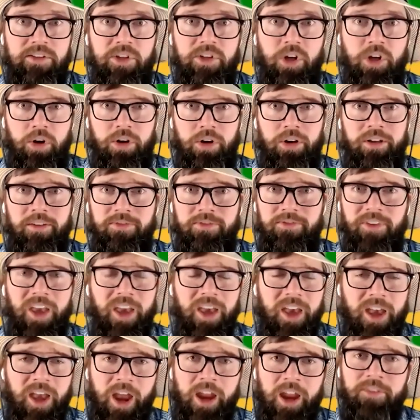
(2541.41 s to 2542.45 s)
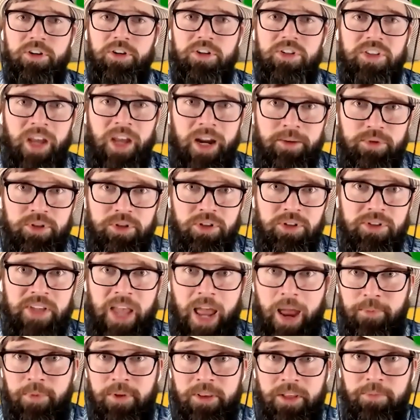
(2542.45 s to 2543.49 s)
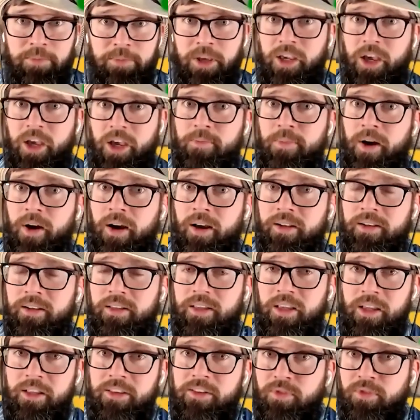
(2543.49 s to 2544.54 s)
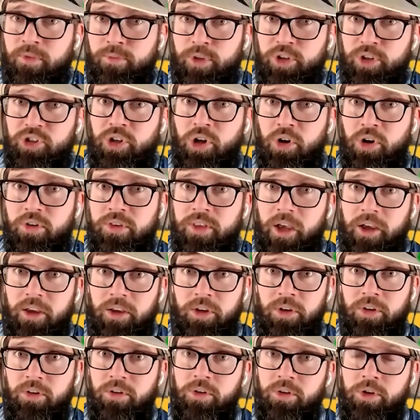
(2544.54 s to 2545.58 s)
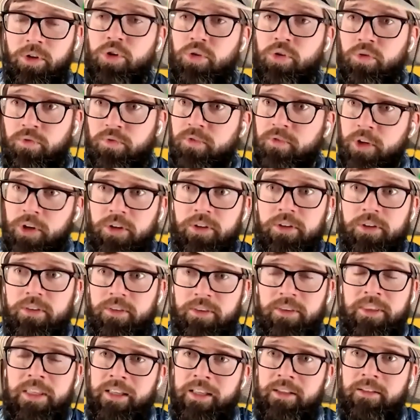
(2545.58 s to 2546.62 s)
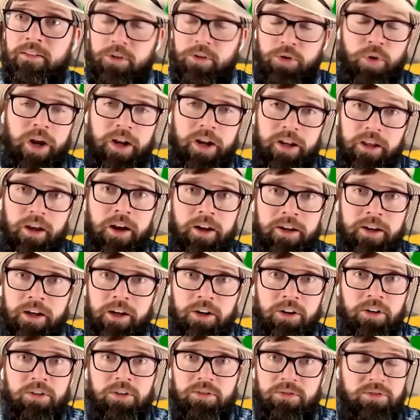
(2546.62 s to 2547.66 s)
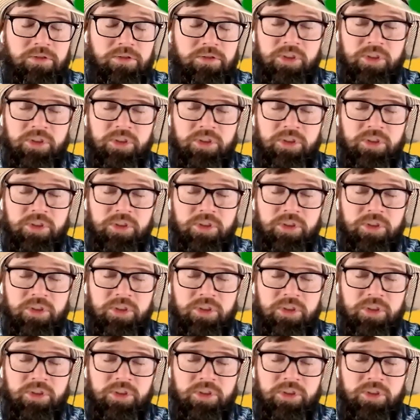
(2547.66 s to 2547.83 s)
So if any of you Slimesters happen to pick up on kids from the show that you feel need credit on here,